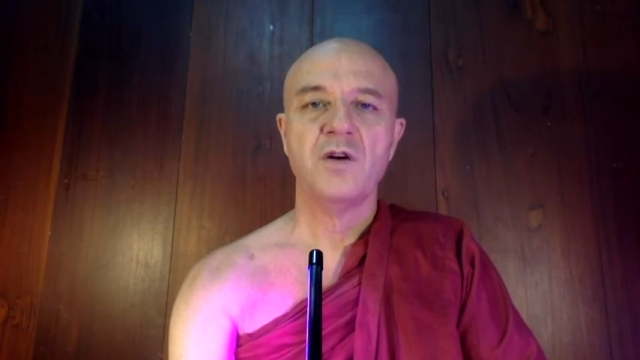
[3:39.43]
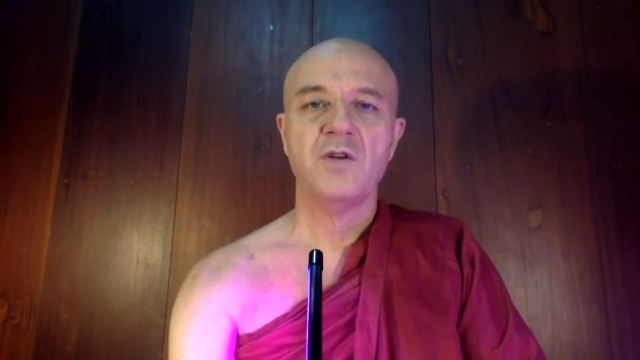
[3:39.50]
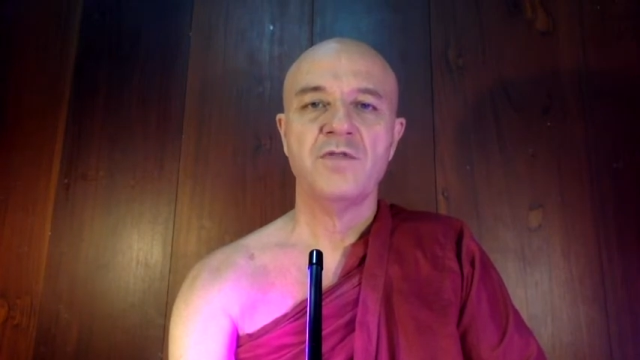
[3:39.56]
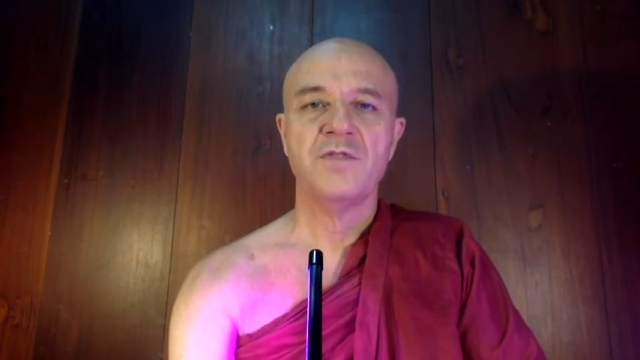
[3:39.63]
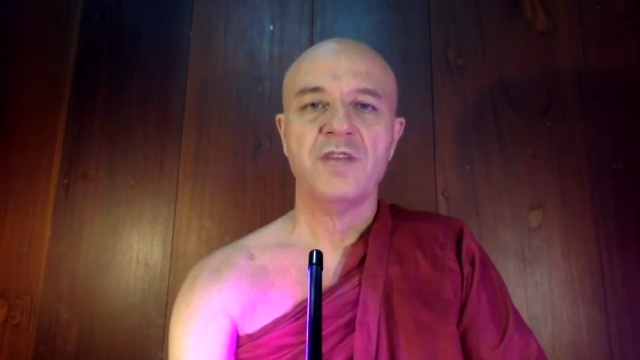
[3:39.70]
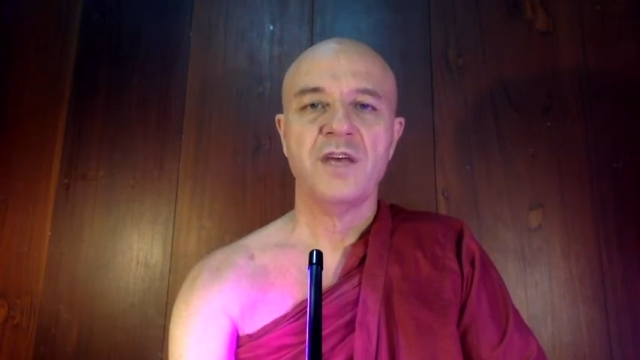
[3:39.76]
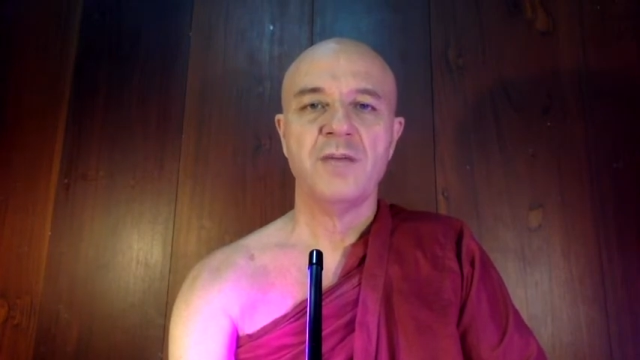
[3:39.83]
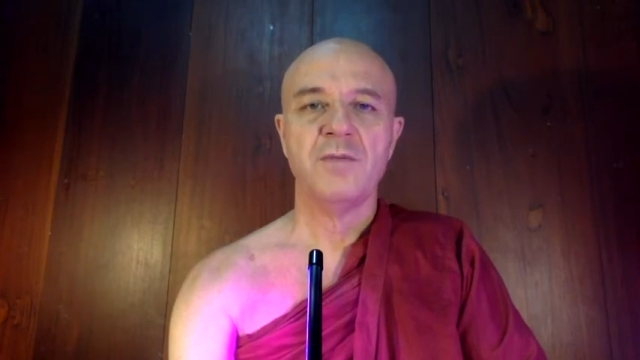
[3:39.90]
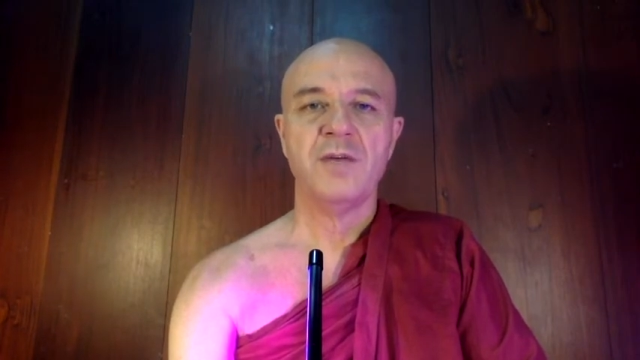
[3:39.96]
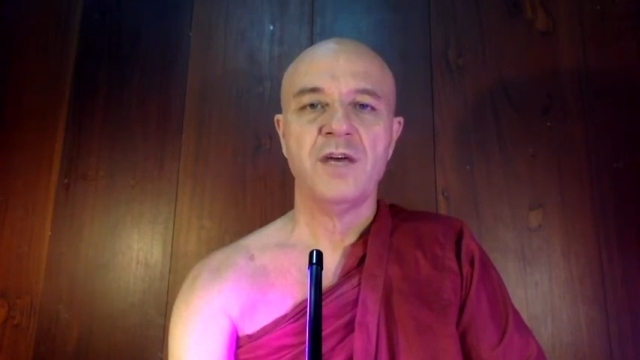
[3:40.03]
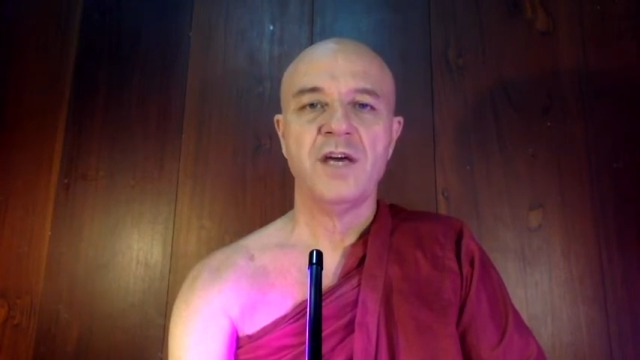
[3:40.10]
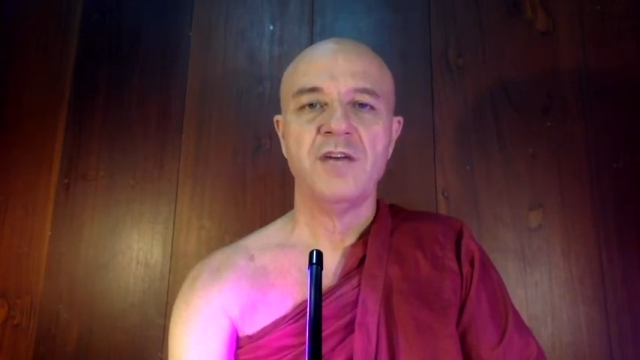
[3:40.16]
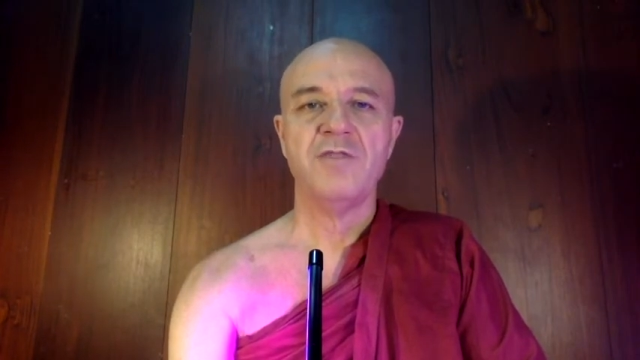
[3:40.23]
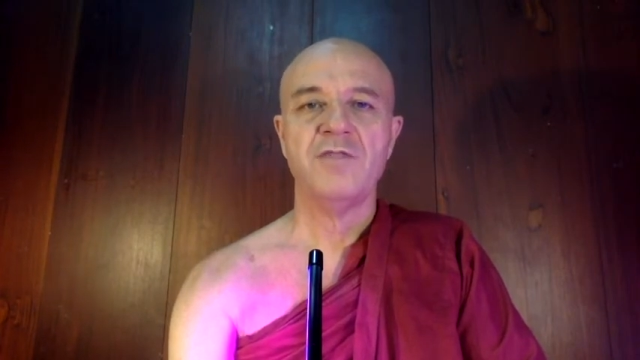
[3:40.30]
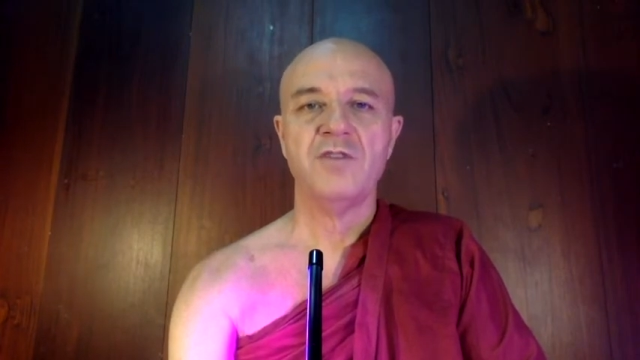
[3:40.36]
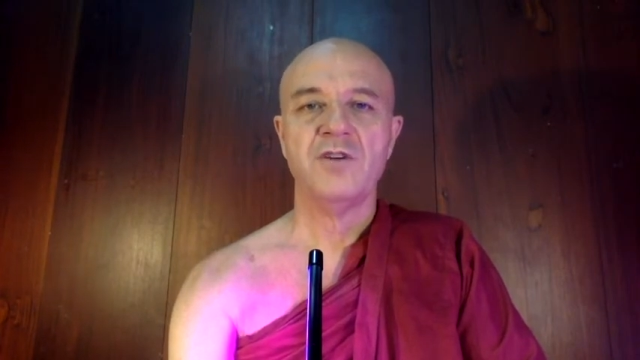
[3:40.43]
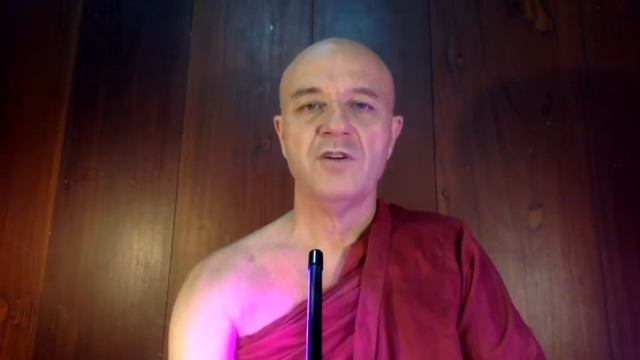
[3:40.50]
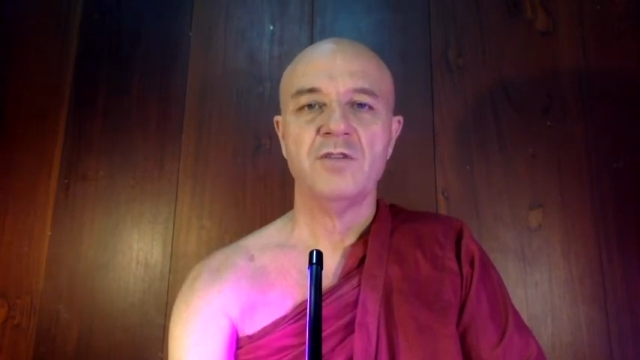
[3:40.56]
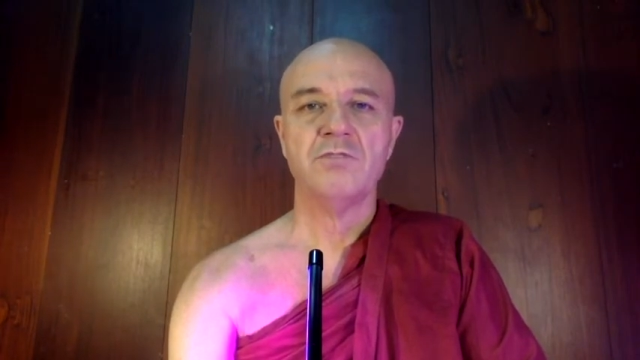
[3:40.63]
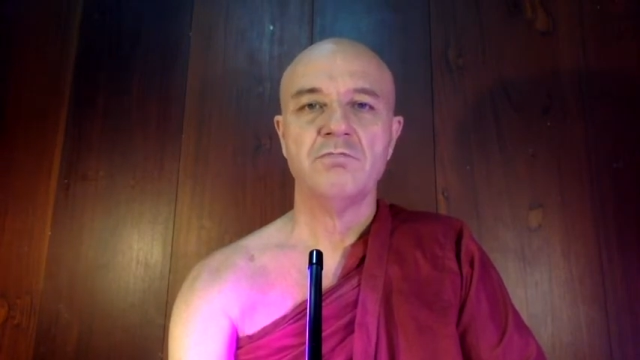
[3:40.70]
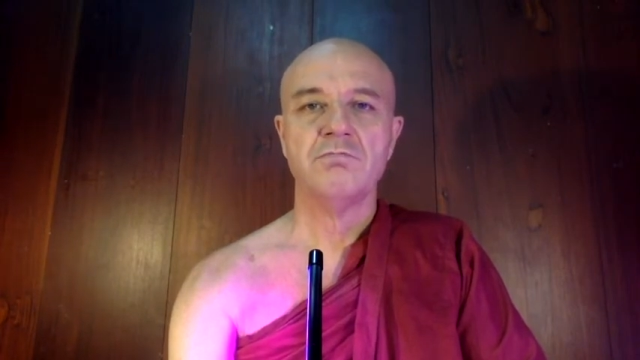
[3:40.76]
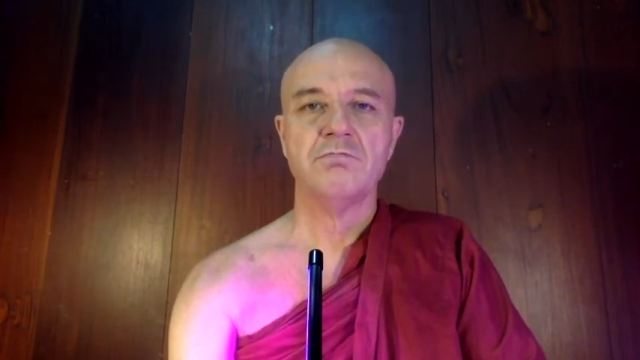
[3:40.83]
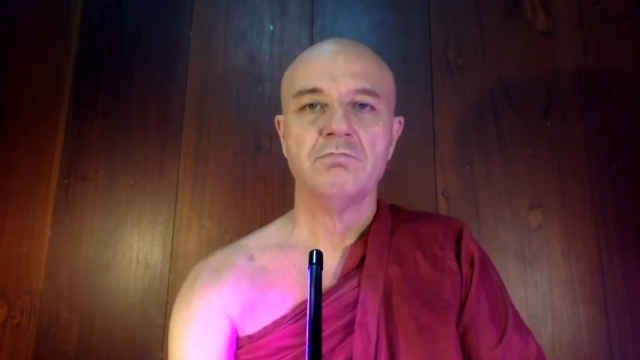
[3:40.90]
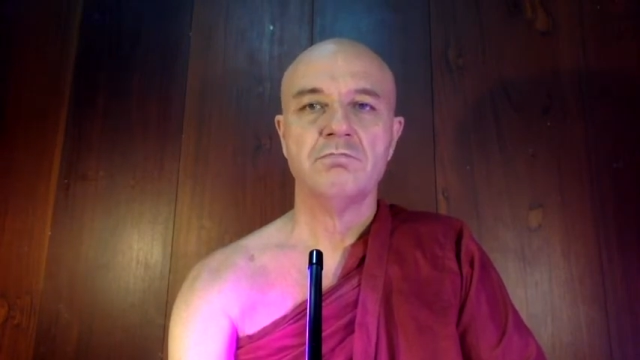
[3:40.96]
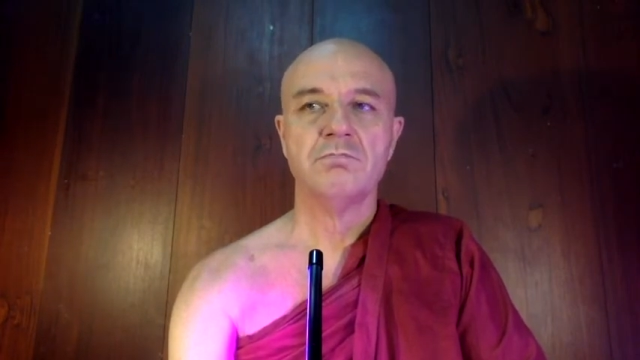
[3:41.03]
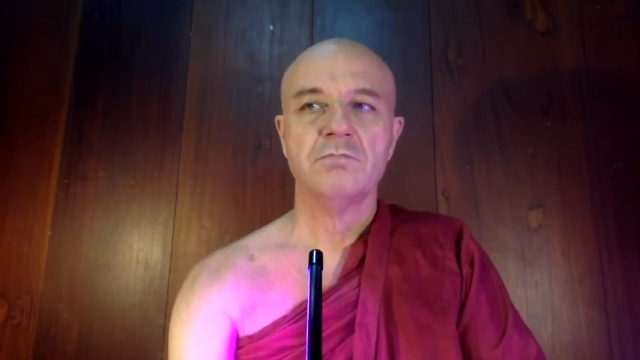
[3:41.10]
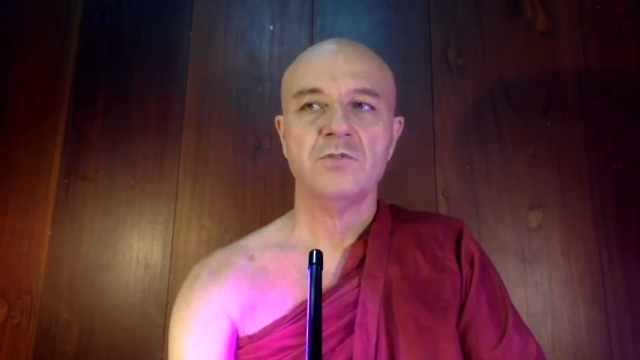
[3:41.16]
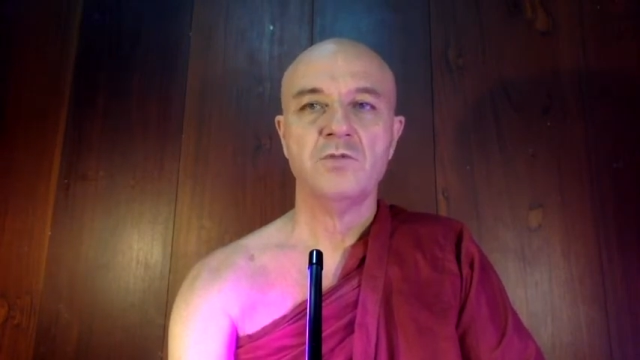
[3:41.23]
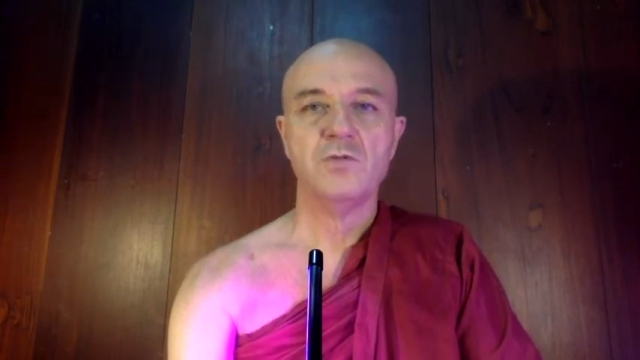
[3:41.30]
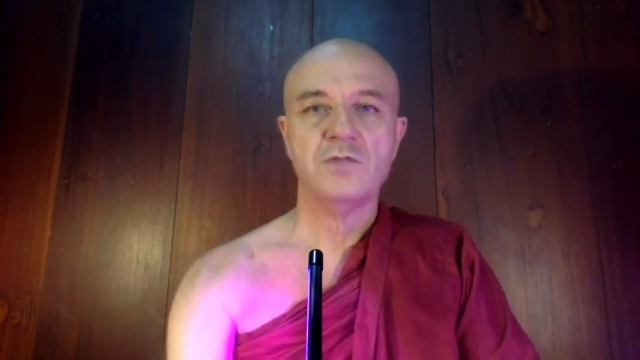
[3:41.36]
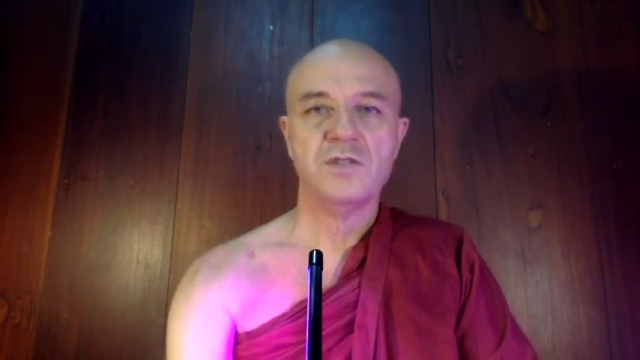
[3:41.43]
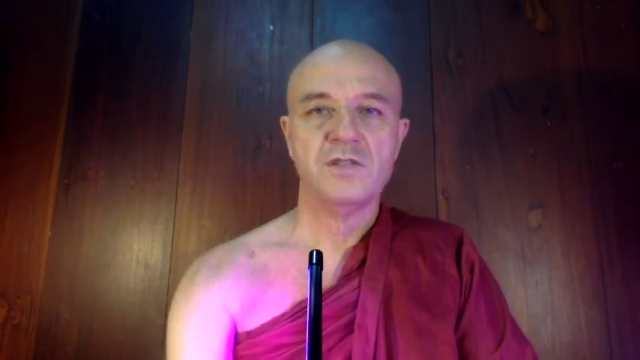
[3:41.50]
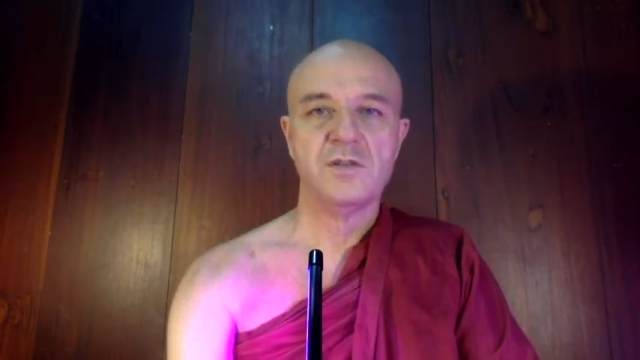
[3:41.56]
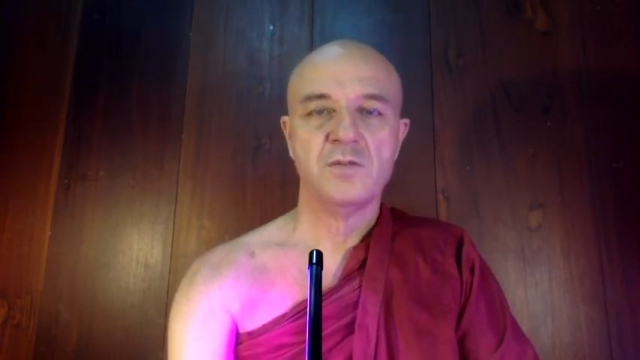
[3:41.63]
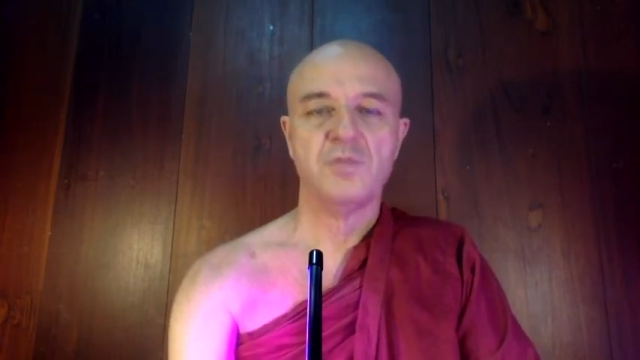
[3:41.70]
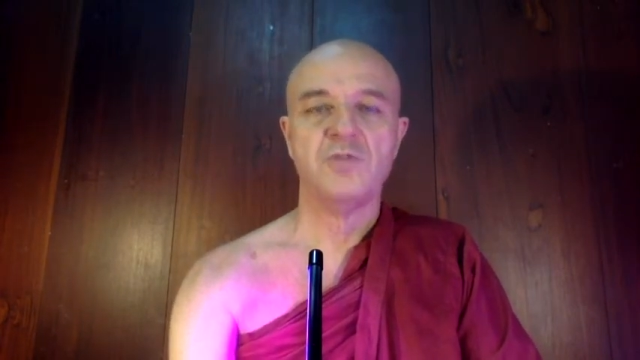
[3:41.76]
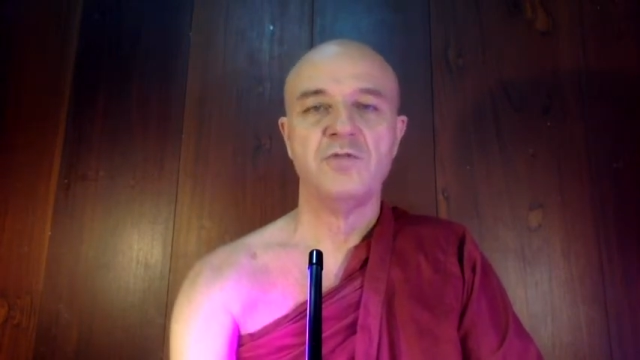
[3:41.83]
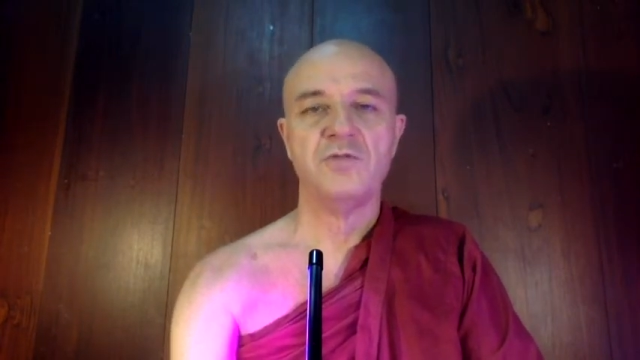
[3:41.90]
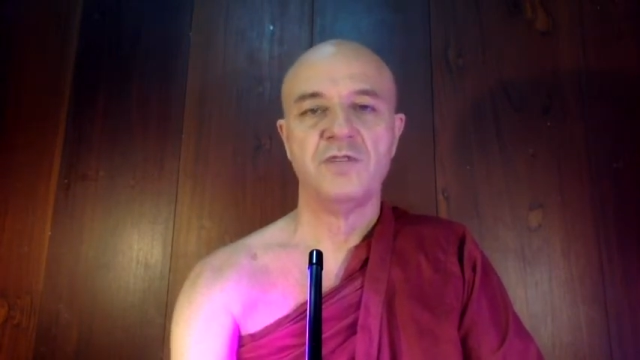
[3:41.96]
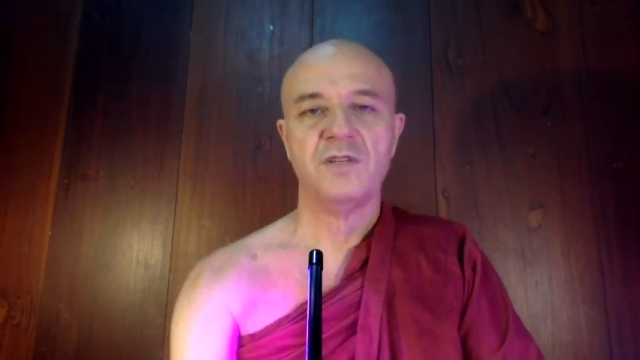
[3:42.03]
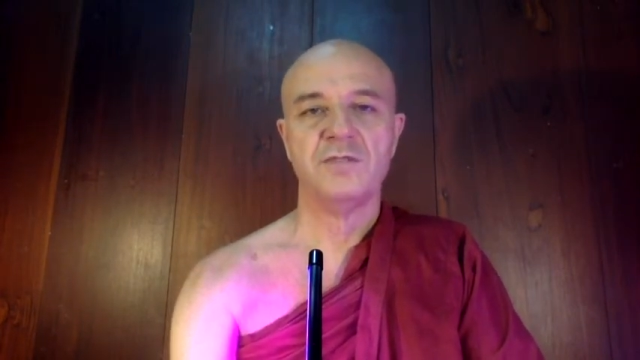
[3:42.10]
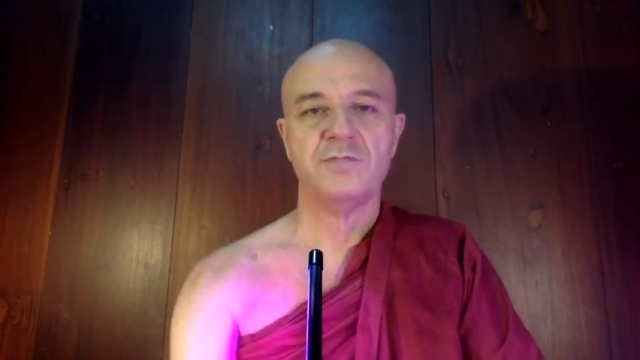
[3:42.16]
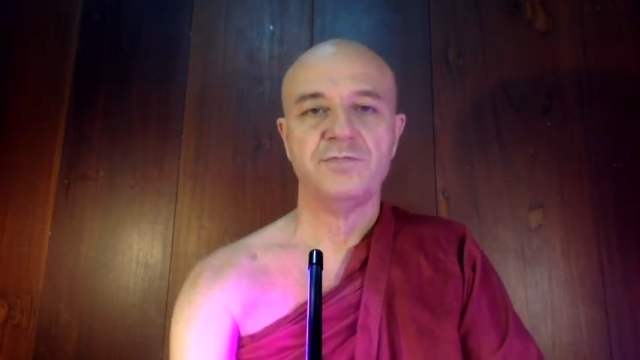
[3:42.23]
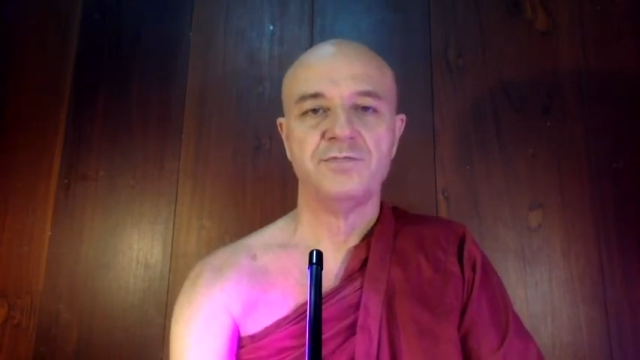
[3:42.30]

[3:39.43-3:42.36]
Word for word: of their behavior or disapproving.